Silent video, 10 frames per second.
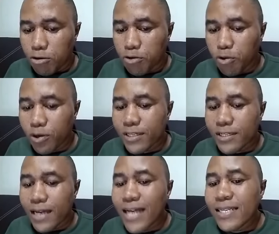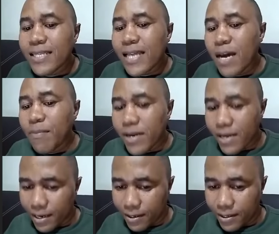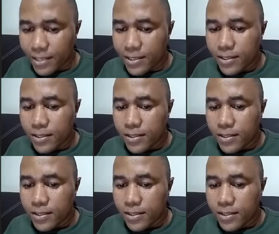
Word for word: to reside in the urban areas